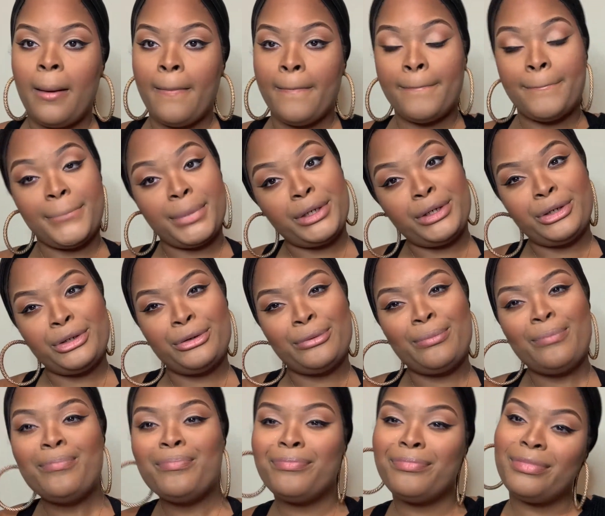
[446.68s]

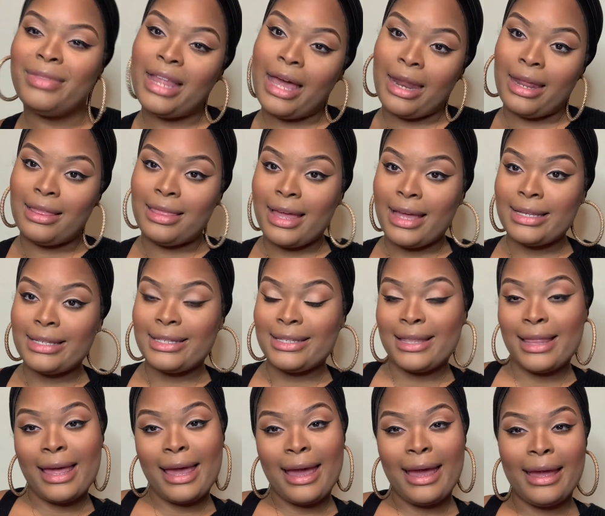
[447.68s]
Boom, now that that's
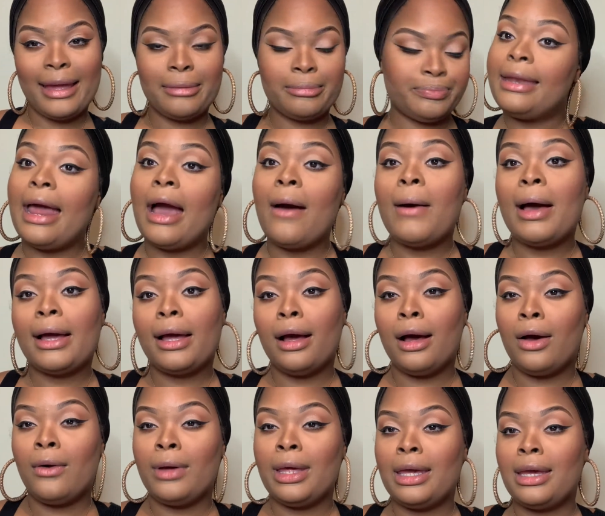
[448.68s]
that, now I can
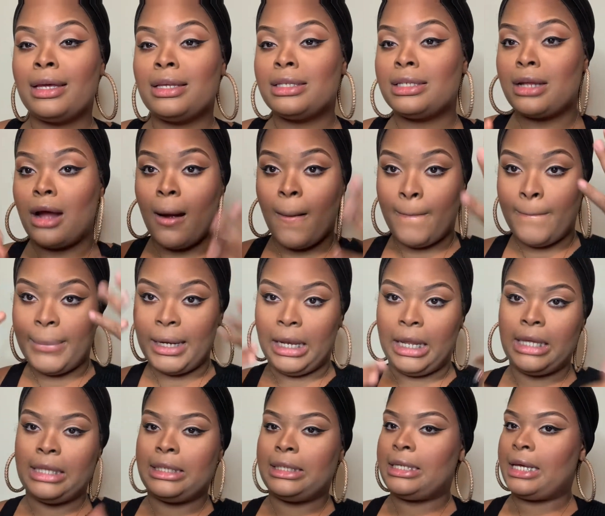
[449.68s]
go in and start
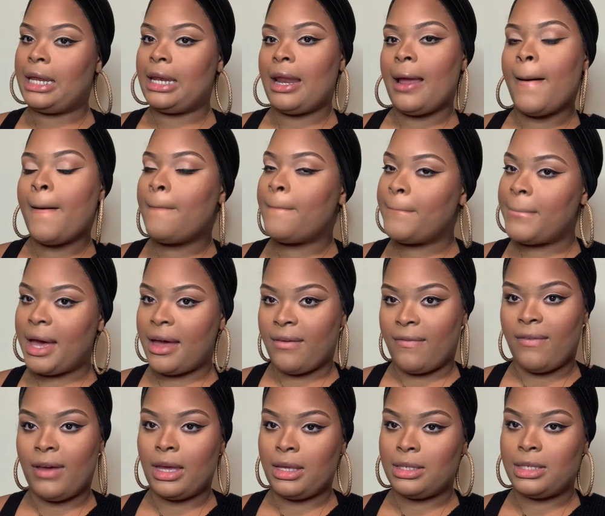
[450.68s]
blending my
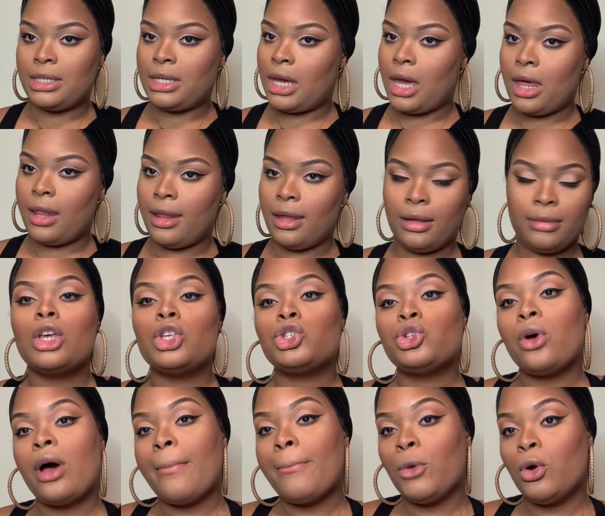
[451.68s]
face together. So
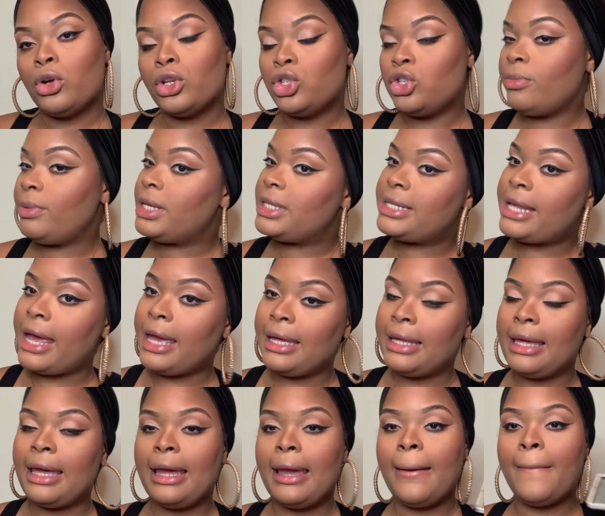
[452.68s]
I'm going to be
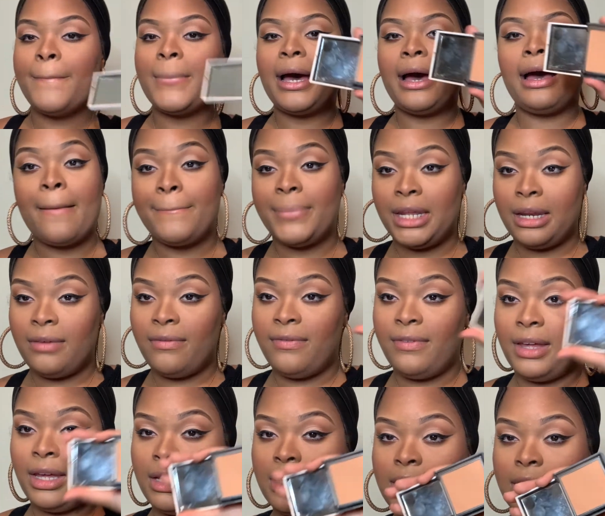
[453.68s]
taking my
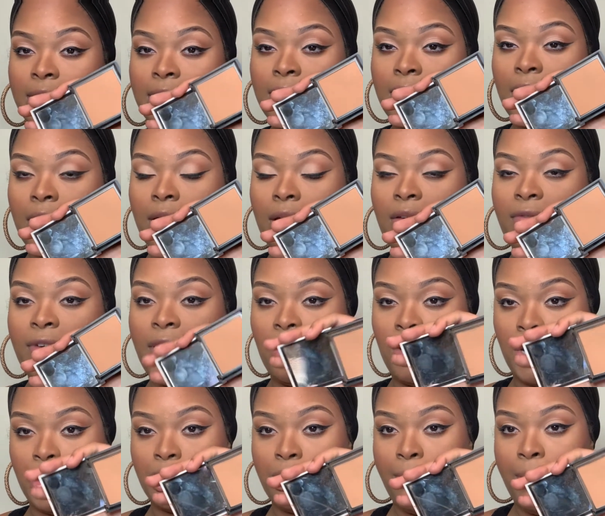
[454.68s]
Benefit
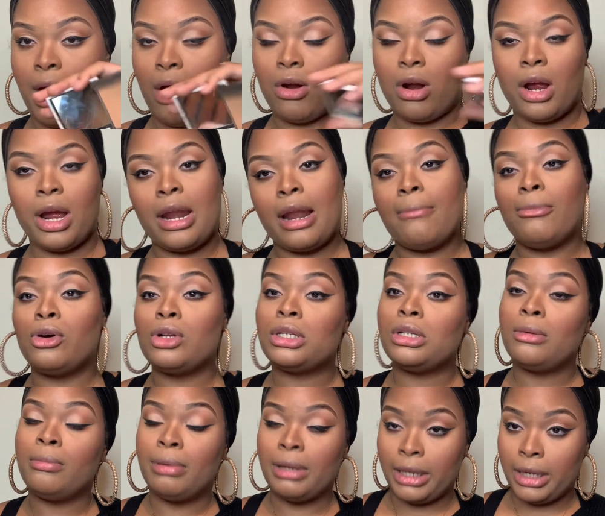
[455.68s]
foundation powder and I'm going
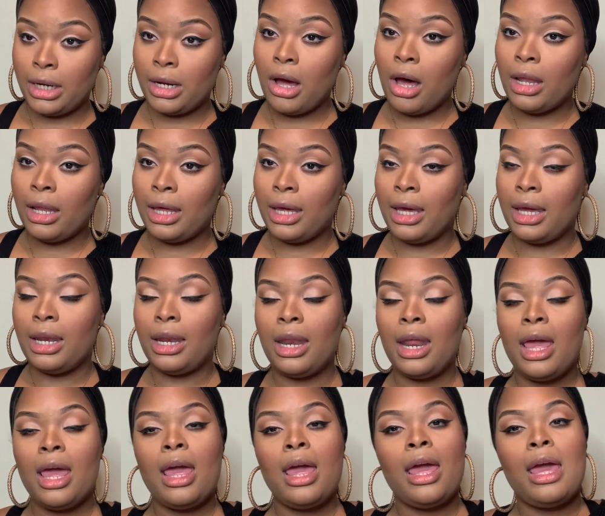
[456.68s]
to blend it all in.
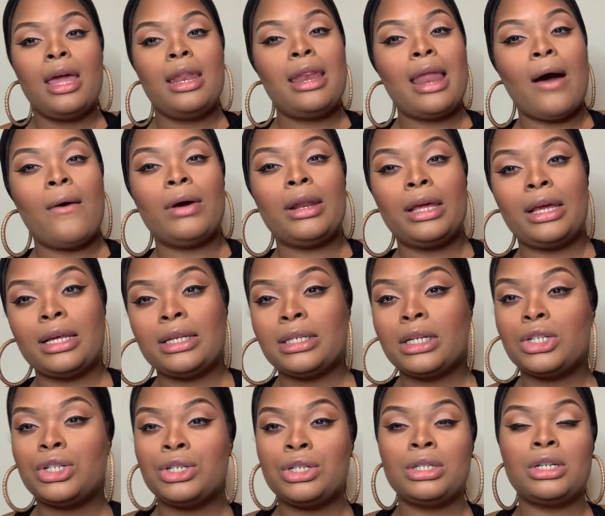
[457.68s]
Now it is a
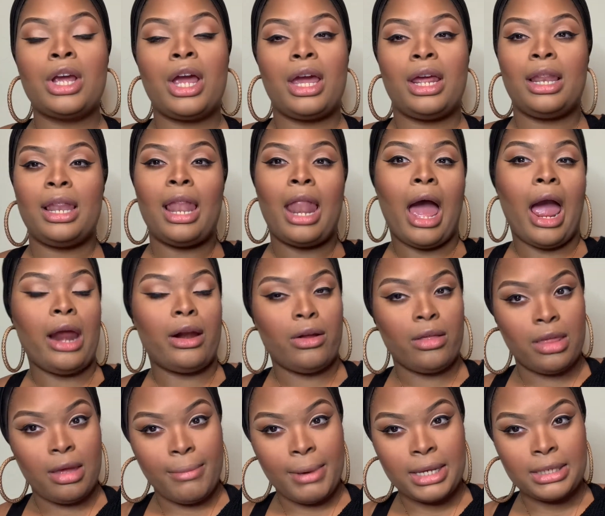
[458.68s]
shade lighter
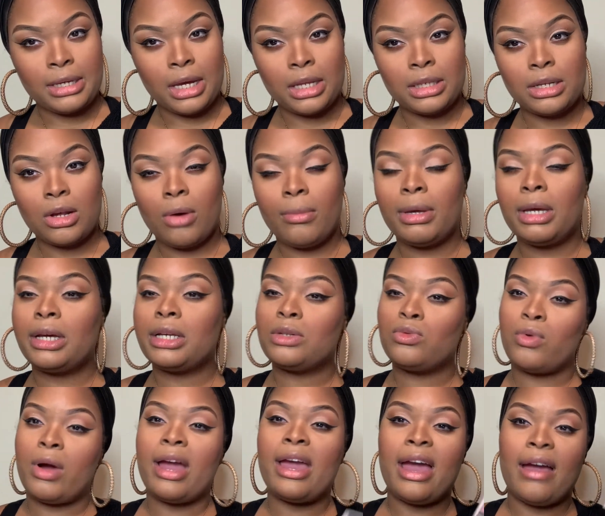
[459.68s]
than my skin tone because
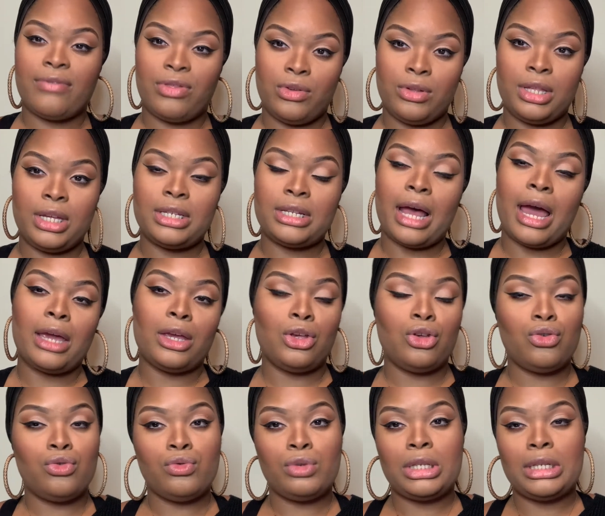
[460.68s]
right after this I
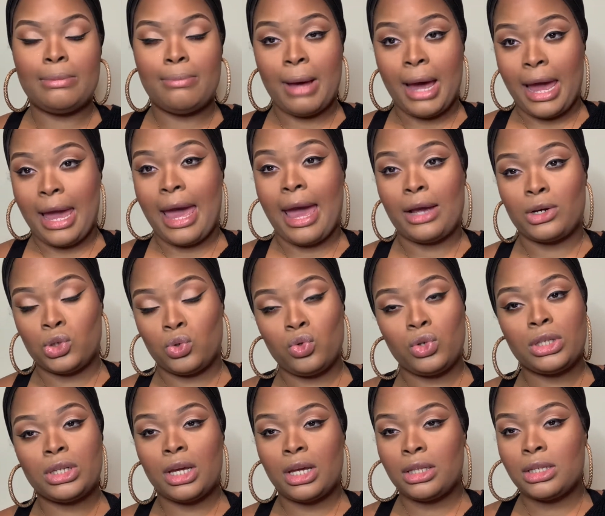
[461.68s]
use my actual
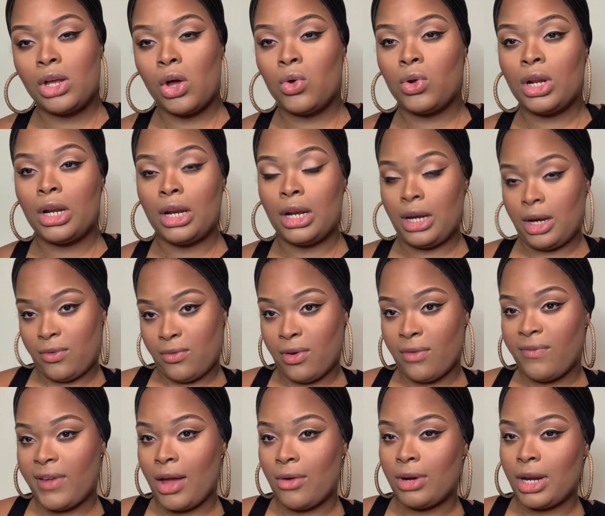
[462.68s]
skin tone in a
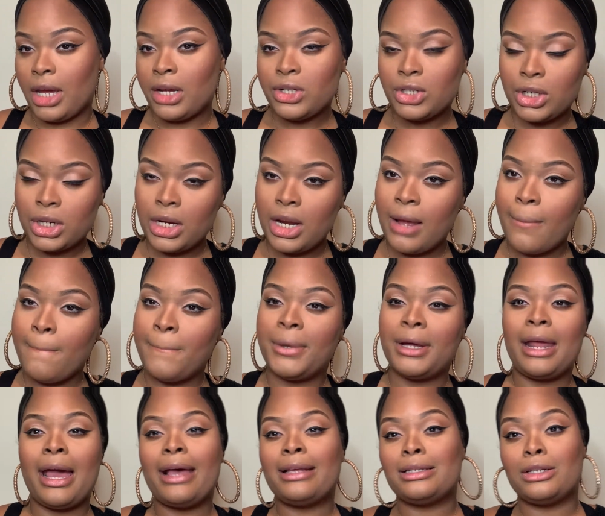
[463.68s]
different foundation,
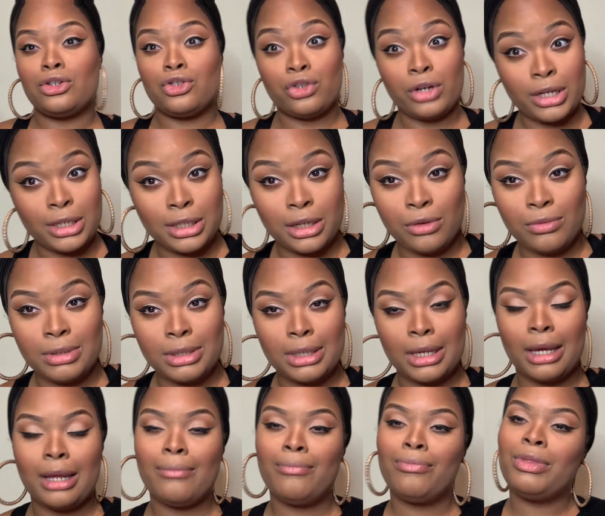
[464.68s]
but as a
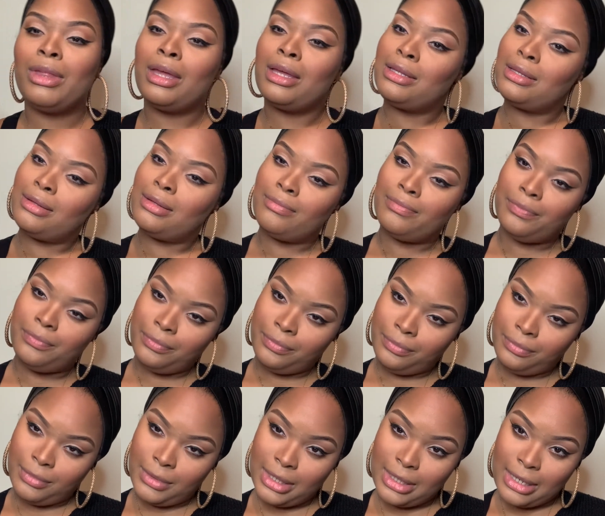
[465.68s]
translucent.
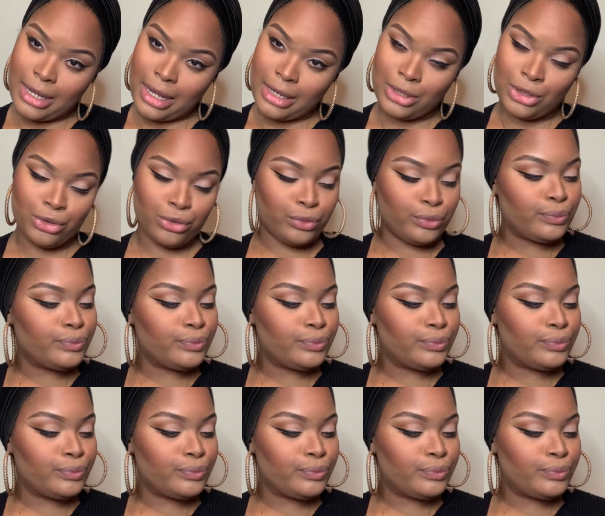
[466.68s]
Stay tuned.